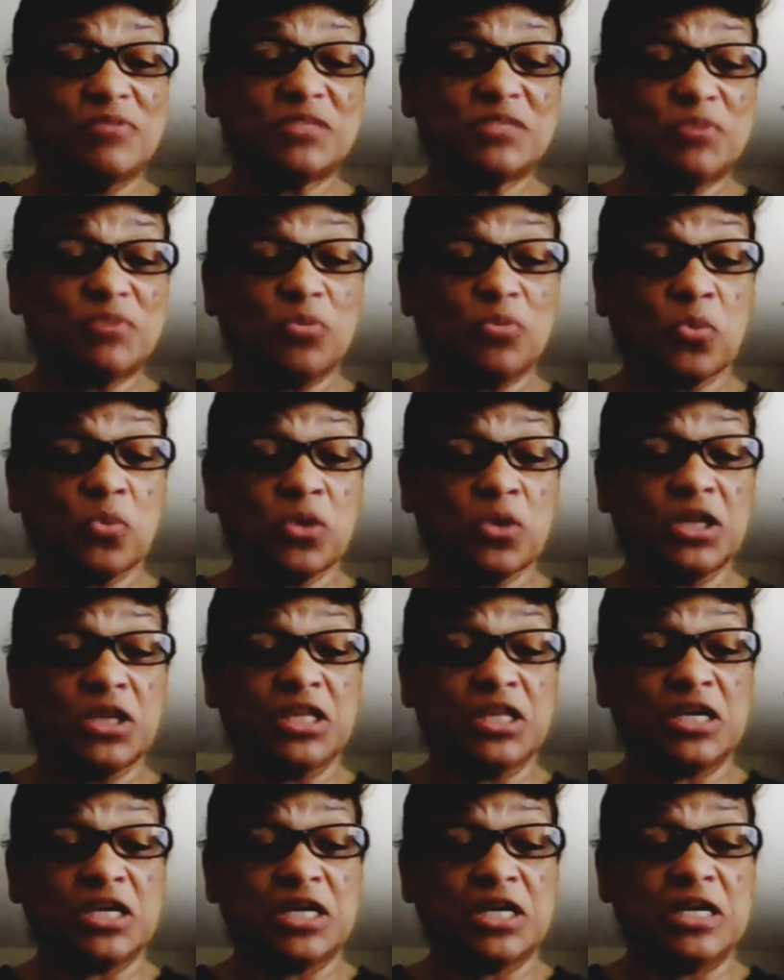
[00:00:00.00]
must be
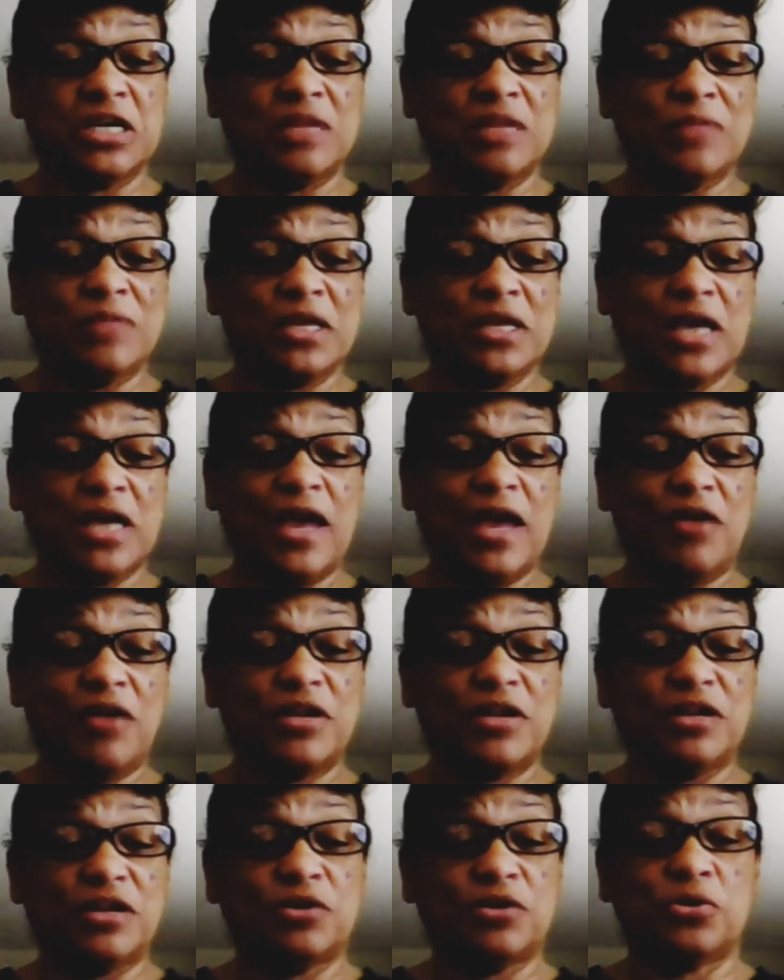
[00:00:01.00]
really good. I'm like, I
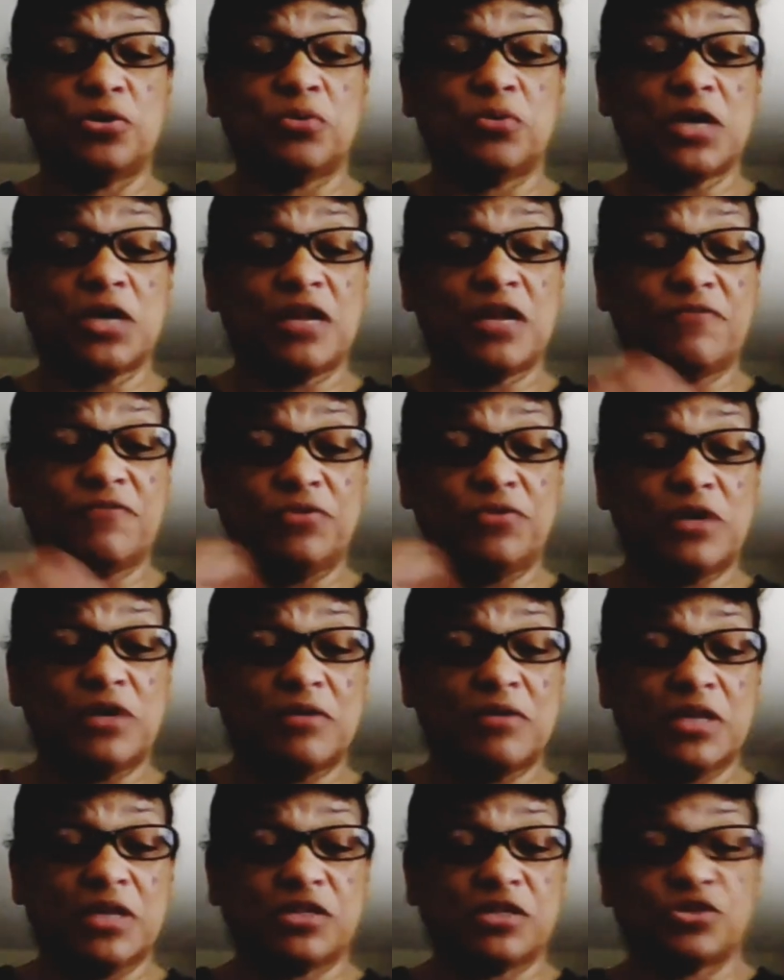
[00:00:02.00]
already know what kind of food I
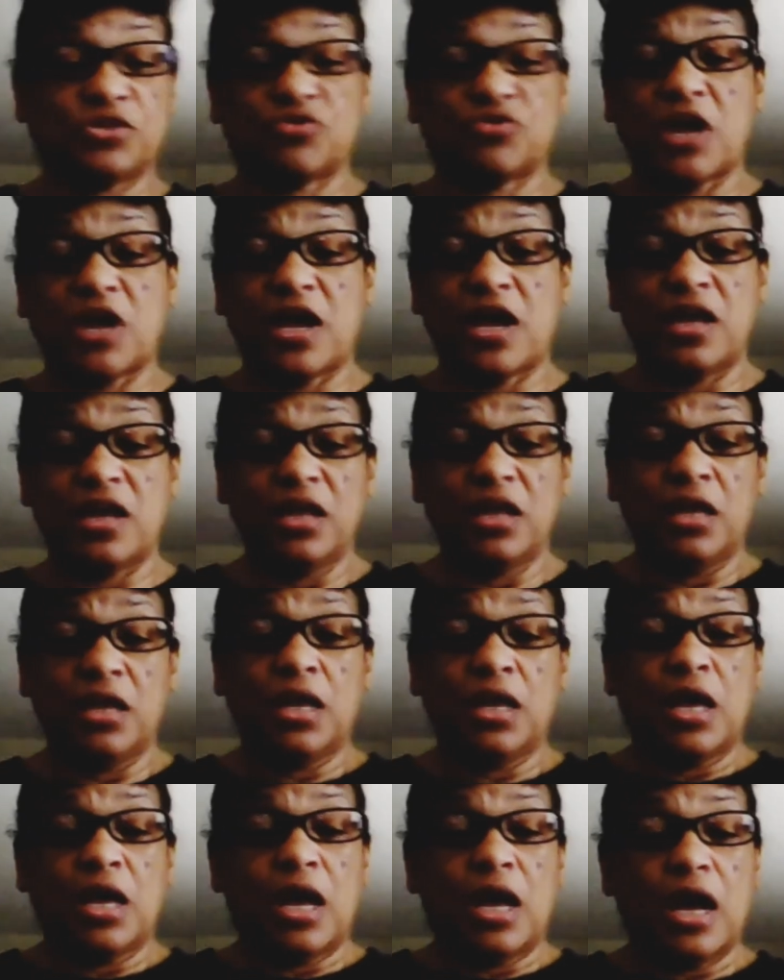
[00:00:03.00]
would like to try.
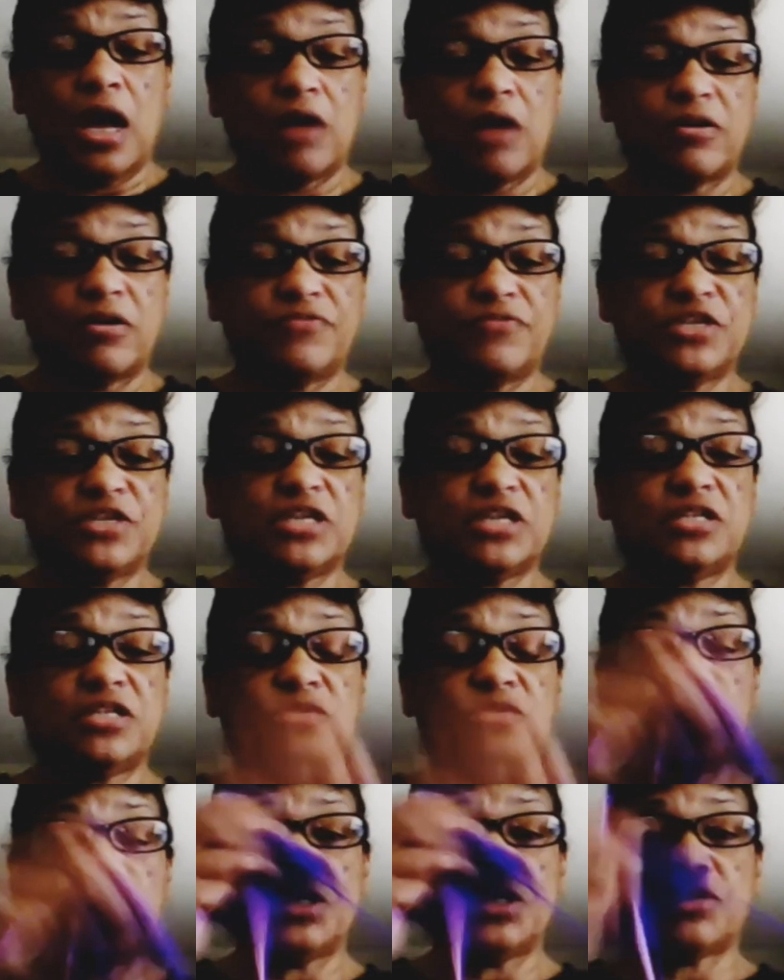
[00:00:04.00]
I would have done
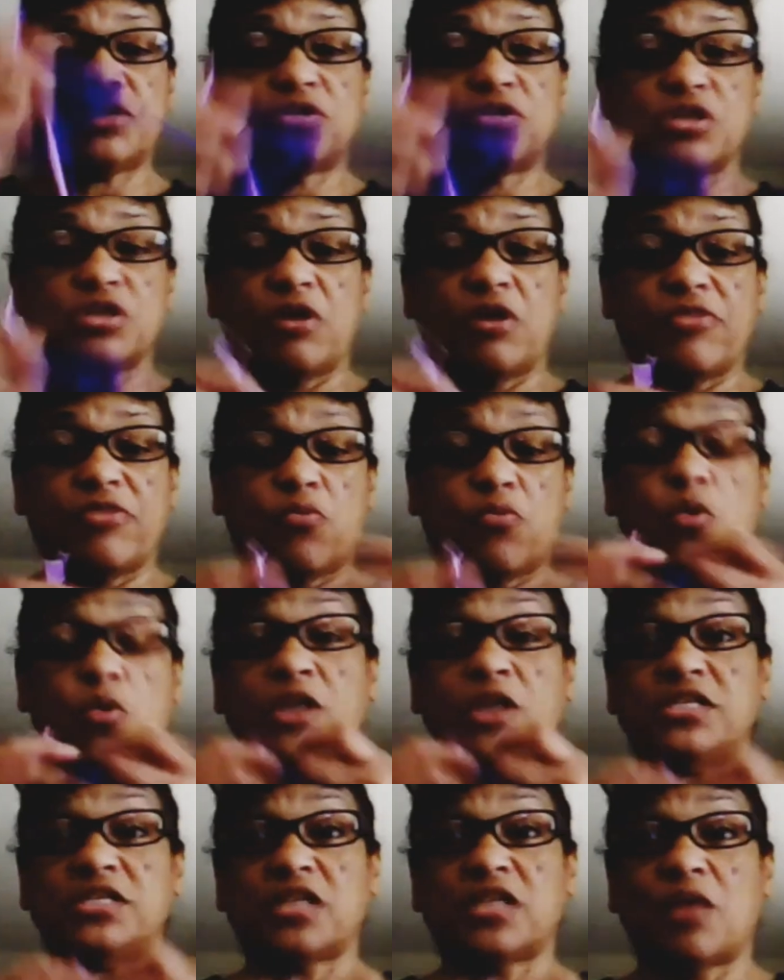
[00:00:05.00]
research on the
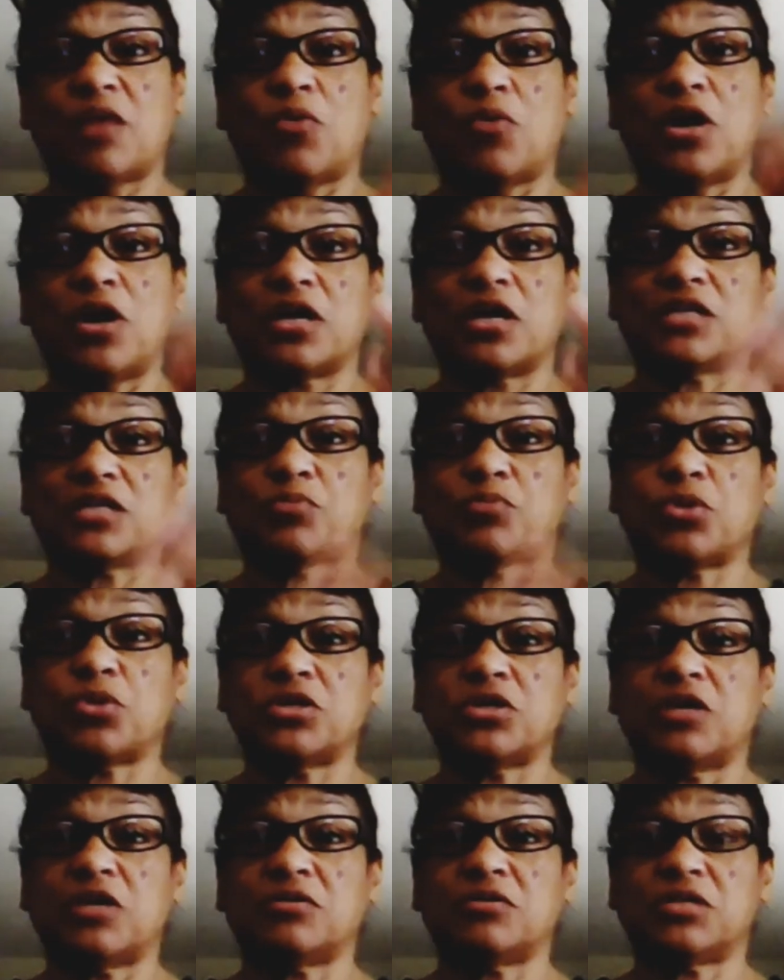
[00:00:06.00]
ones that I want, because the
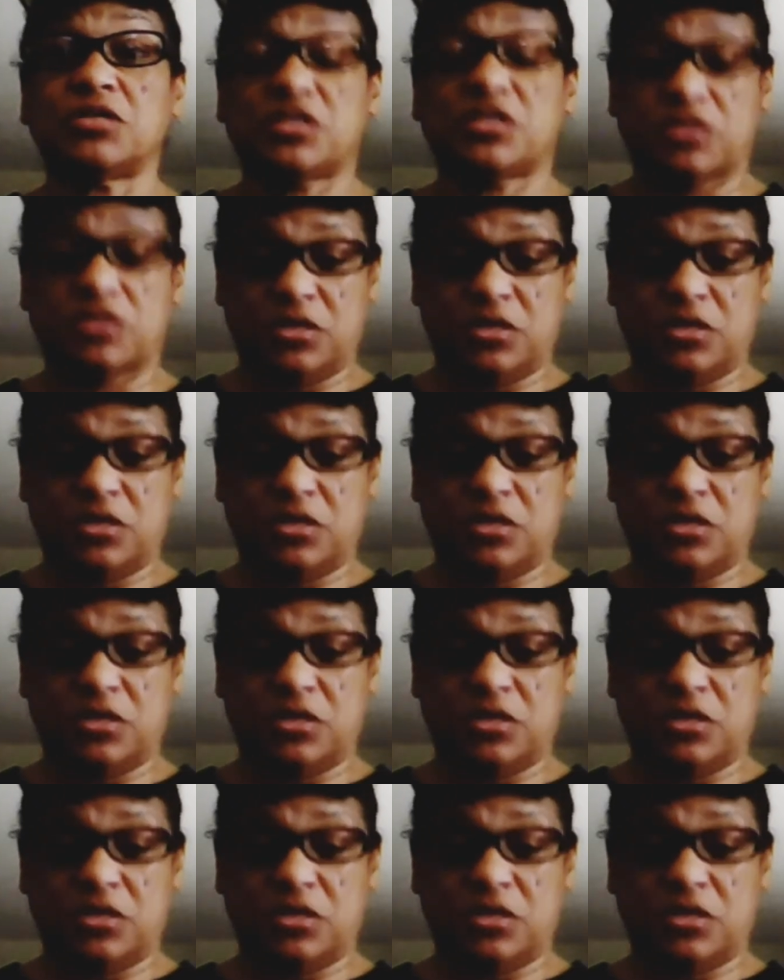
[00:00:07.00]
person I was